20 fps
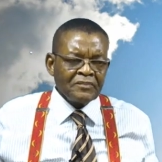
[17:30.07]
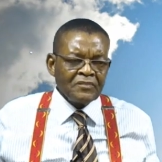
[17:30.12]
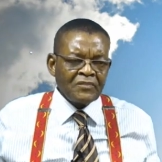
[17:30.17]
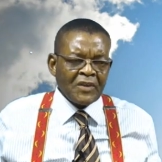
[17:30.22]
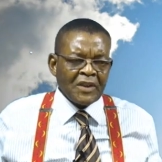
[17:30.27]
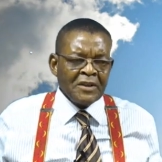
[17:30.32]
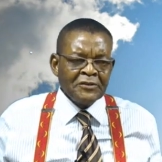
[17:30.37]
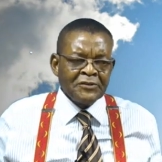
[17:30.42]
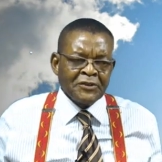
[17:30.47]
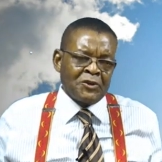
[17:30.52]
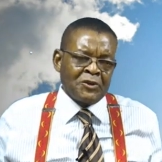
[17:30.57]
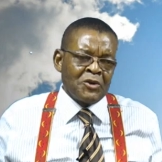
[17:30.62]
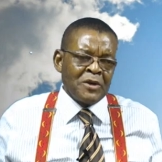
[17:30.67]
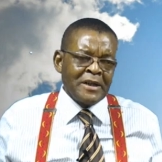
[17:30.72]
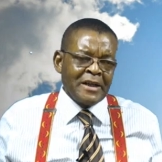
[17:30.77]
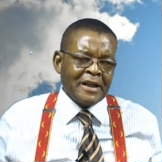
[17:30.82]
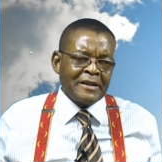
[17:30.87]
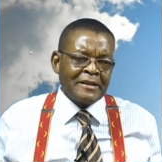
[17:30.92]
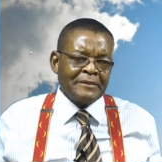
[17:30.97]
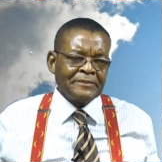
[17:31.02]
for doing
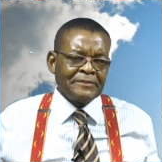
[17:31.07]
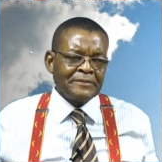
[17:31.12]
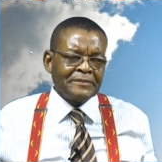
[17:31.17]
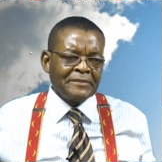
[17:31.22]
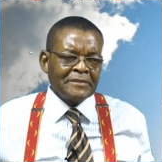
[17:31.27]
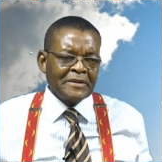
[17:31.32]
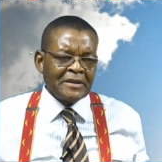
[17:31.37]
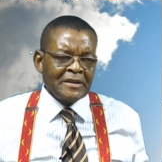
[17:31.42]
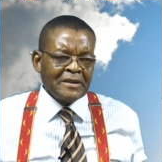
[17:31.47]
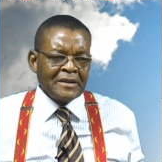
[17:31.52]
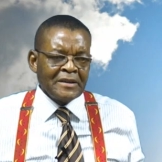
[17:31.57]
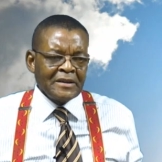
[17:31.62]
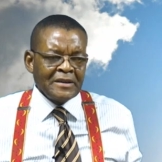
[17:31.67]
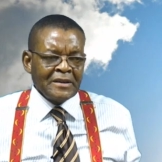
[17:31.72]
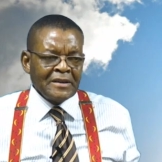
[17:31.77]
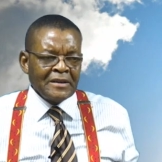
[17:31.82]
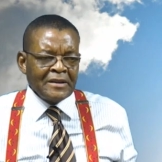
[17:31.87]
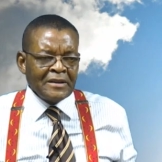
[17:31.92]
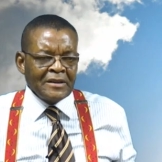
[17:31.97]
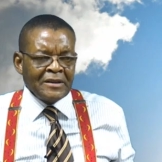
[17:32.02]
that.
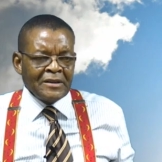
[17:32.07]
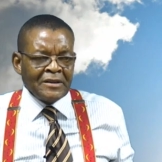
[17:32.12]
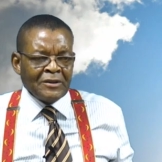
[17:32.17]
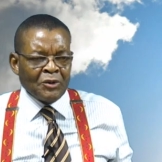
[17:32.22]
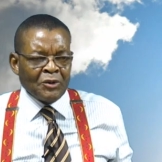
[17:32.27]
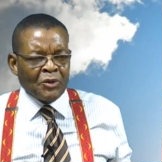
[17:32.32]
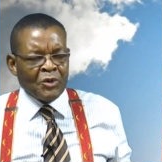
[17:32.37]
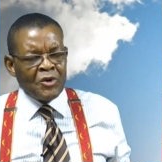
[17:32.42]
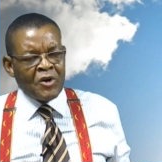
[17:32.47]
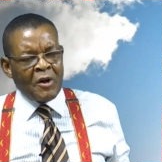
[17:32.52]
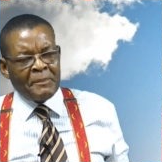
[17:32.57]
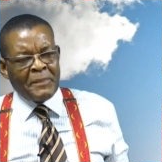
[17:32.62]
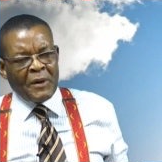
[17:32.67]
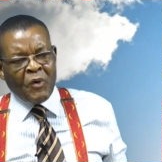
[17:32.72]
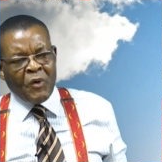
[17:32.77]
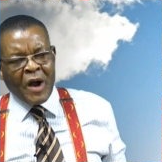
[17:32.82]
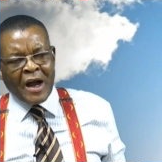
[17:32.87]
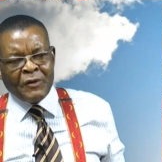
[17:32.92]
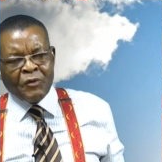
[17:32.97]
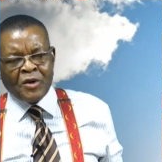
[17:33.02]
Rule number
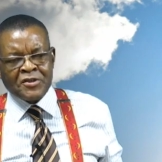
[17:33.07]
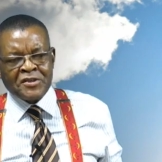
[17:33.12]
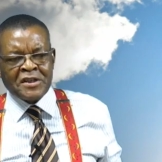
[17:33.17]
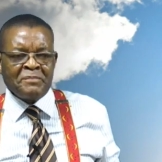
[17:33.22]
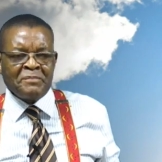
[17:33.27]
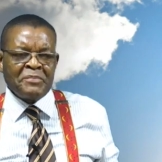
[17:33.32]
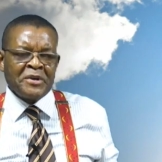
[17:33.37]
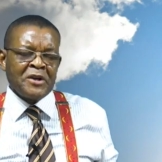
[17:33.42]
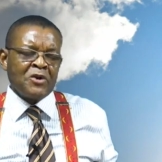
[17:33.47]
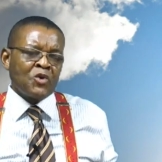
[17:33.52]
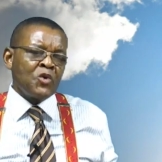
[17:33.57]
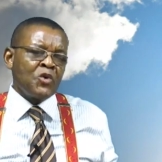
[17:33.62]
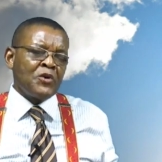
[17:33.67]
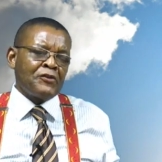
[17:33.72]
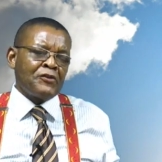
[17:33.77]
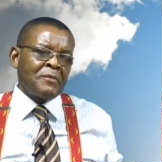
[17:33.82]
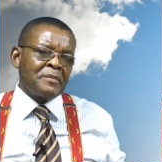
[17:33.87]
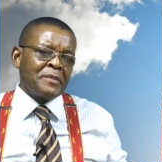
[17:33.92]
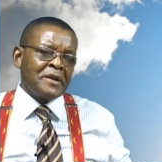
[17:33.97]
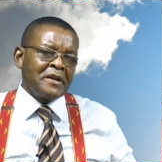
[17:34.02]
one was a big rule
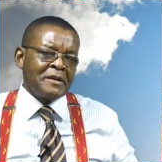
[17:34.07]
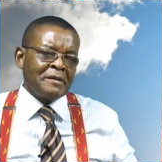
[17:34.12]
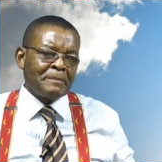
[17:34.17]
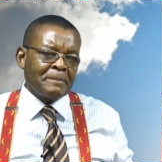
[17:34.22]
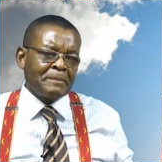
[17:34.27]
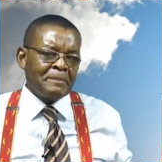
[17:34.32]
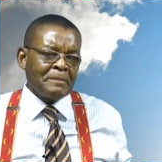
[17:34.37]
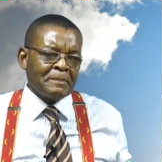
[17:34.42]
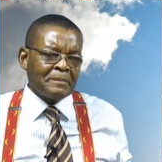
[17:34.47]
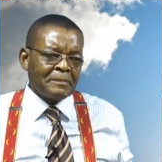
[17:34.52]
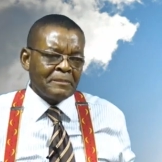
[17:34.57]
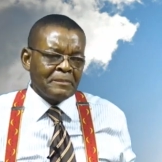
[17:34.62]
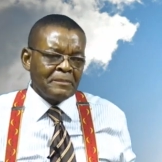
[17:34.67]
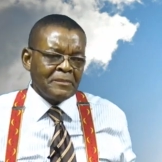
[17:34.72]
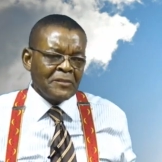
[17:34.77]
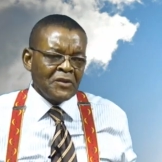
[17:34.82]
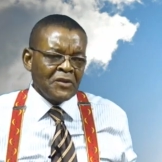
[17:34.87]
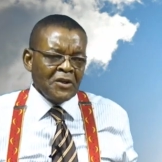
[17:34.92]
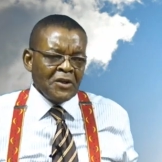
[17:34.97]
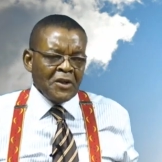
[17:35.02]
for me.
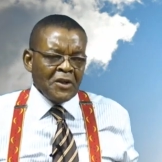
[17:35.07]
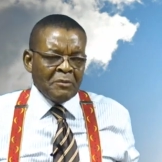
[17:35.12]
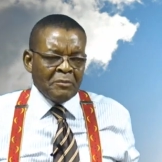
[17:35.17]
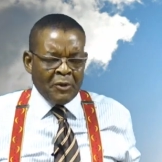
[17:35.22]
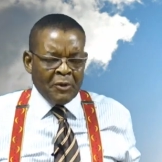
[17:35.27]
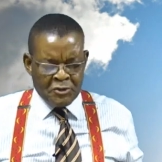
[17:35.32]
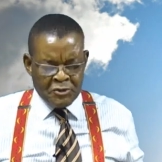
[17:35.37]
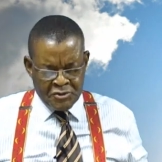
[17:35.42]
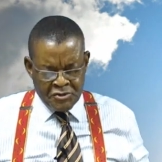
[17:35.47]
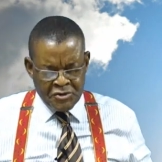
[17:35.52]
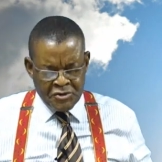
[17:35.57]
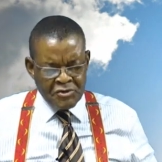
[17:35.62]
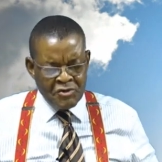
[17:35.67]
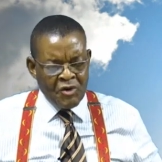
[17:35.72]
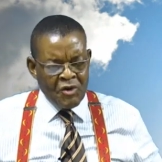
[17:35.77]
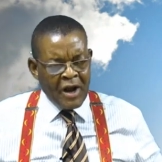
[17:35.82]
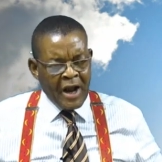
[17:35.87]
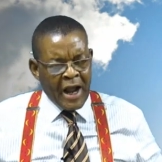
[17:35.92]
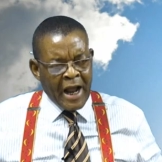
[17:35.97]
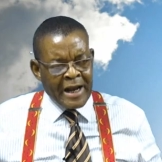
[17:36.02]
But do you
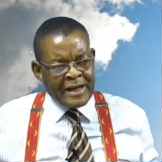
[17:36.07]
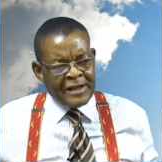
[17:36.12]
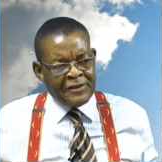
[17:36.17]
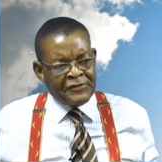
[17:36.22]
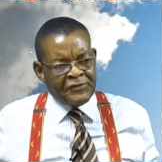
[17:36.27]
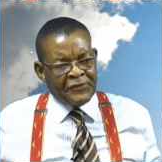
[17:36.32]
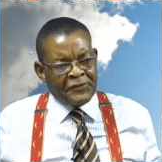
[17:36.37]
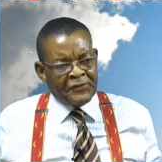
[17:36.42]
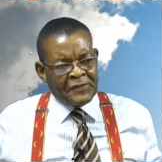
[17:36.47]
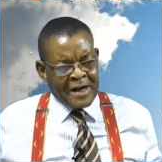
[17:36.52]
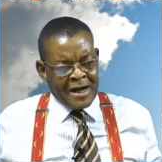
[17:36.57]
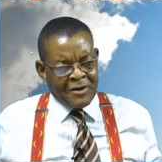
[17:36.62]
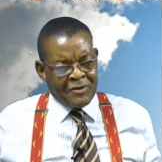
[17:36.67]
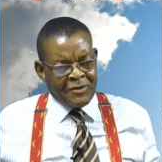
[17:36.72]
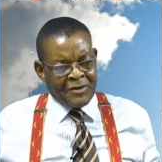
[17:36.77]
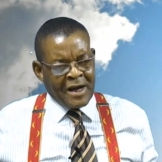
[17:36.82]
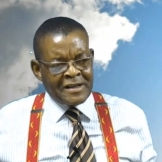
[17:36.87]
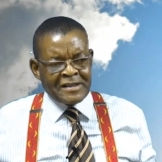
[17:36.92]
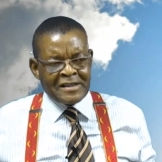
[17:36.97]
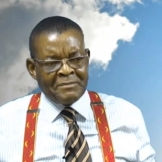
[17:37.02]
know I live now
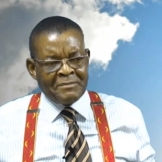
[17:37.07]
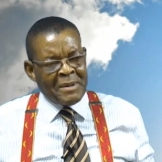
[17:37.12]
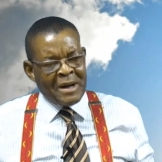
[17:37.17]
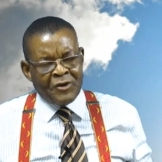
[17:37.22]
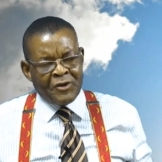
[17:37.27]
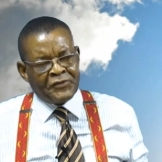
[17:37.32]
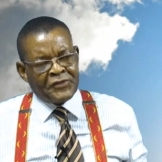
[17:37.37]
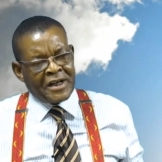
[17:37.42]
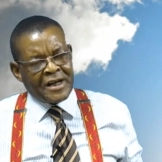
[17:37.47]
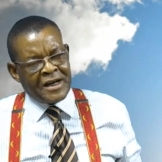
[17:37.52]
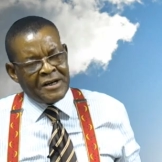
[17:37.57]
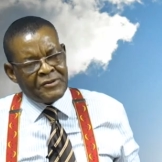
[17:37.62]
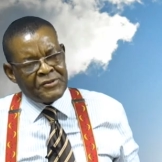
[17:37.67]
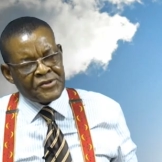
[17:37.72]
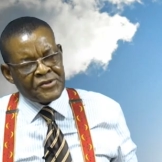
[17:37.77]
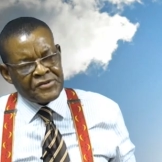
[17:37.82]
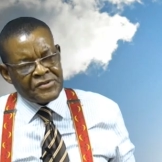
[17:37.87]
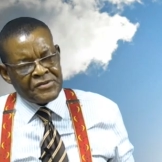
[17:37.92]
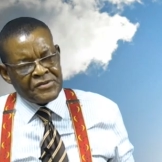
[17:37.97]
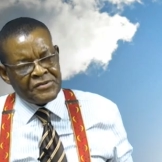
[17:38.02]
as a man of the
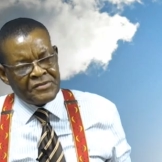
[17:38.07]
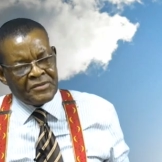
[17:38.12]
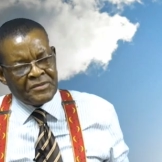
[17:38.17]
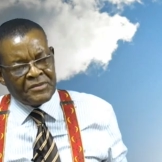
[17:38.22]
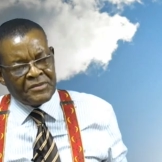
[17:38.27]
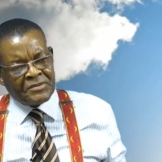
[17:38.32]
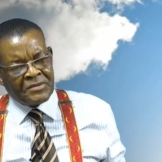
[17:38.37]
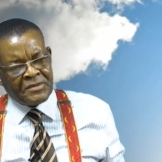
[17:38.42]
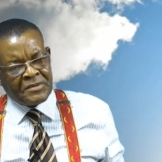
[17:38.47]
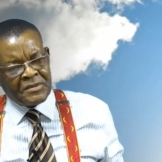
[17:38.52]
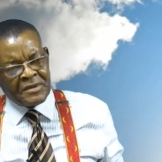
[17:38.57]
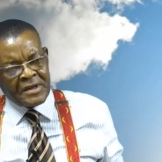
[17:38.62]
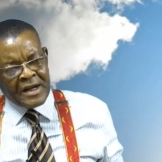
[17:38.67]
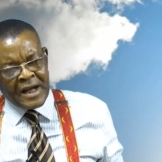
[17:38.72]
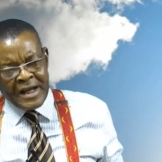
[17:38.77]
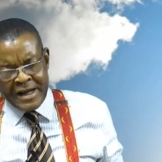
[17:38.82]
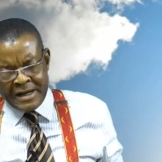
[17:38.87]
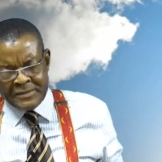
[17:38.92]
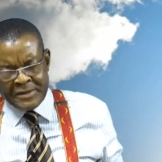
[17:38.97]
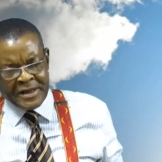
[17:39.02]
house? I
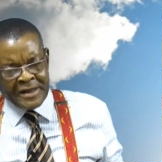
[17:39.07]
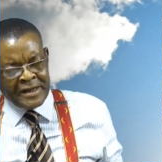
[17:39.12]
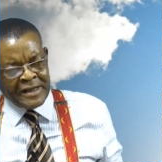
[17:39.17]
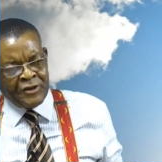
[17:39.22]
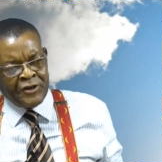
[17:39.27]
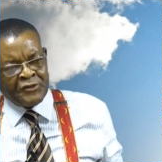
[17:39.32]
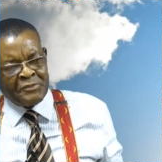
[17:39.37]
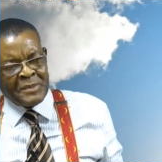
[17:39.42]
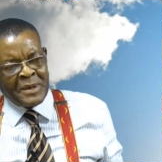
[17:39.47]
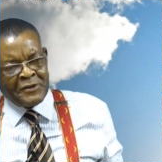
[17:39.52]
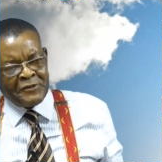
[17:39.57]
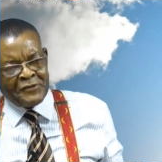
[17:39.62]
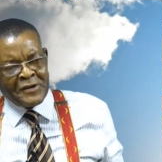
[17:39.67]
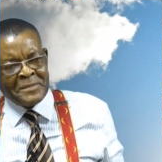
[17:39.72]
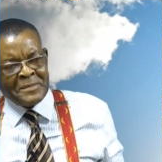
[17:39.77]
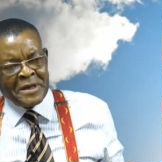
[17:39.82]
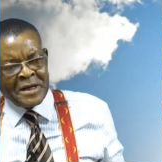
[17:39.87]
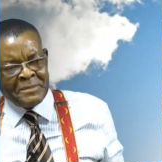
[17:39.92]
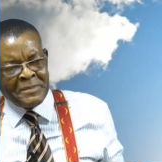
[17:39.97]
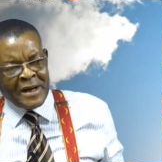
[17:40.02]
am the head of my
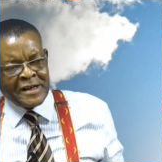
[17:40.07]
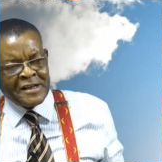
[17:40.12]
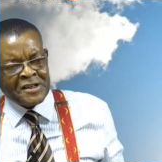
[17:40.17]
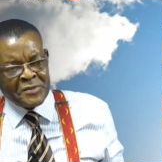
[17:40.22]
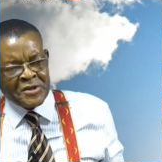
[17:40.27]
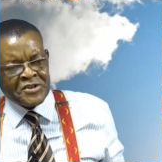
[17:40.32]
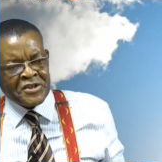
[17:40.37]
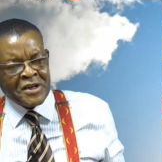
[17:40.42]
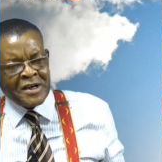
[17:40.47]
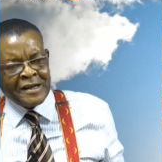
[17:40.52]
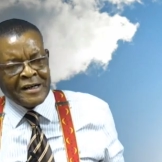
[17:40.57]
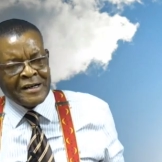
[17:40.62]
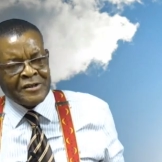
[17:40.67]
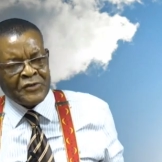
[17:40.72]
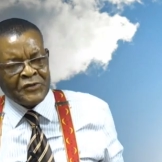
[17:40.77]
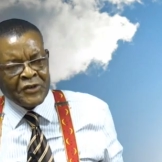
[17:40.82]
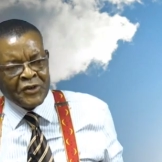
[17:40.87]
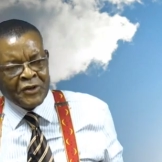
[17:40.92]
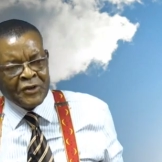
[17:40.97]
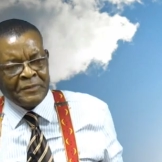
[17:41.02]
family by the special grace
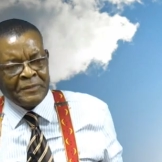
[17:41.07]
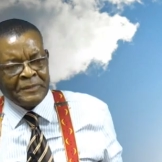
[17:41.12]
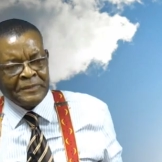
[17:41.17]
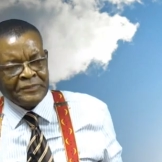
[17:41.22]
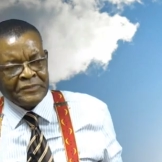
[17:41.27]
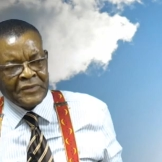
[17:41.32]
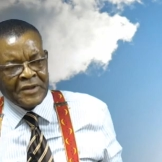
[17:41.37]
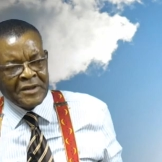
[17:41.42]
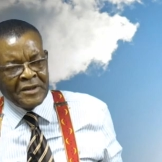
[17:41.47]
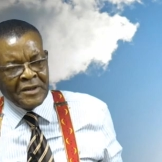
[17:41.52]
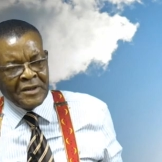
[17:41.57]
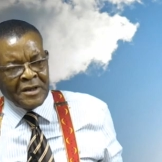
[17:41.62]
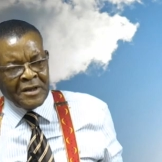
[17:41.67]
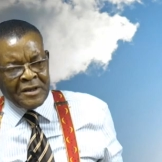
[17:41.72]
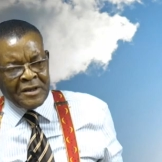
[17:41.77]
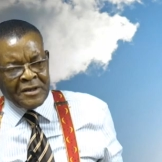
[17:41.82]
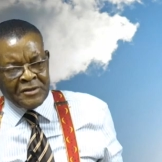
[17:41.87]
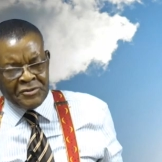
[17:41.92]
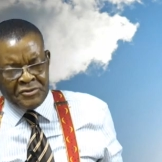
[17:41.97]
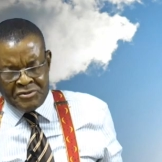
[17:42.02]
of God.
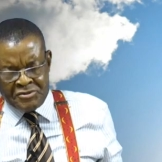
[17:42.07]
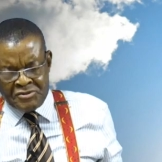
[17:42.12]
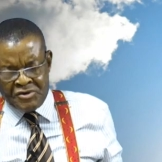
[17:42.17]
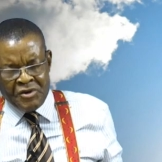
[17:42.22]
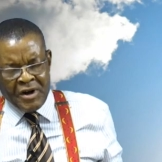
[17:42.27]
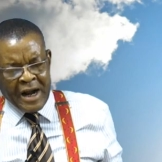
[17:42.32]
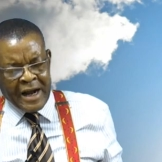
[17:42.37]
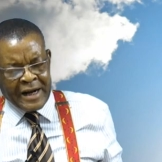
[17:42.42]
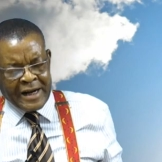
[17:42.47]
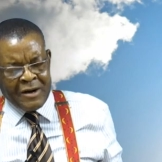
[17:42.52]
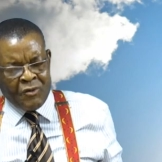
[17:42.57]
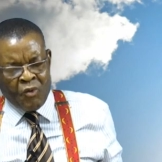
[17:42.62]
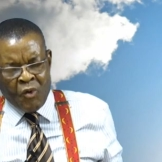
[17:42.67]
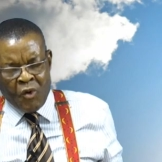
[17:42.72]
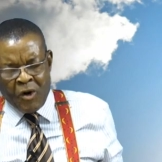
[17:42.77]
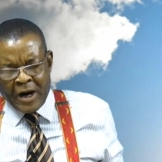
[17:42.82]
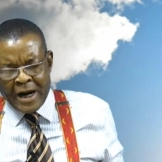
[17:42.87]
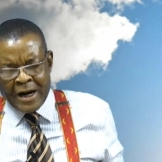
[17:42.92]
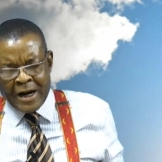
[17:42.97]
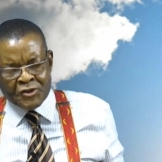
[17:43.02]
Do you know I can
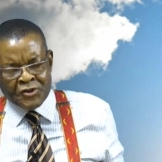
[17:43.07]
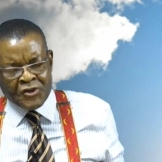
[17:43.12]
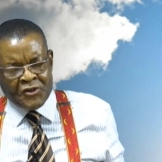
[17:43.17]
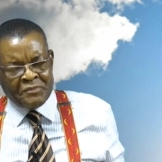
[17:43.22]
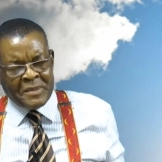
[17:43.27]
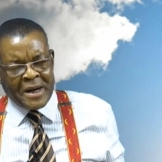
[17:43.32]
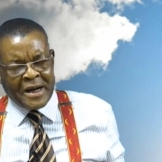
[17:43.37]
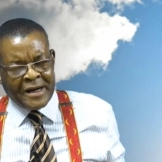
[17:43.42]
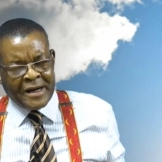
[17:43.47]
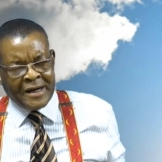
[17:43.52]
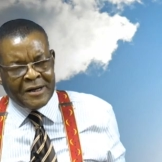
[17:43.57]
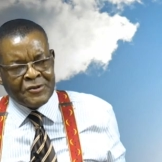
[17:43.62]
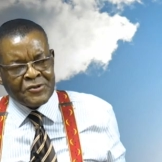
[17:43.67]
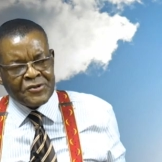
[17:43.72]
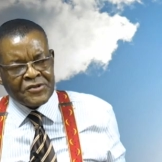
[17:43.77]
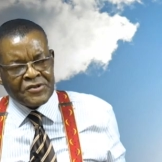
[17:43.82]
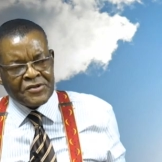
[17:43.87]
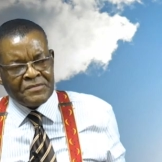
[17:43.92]
walk out of my house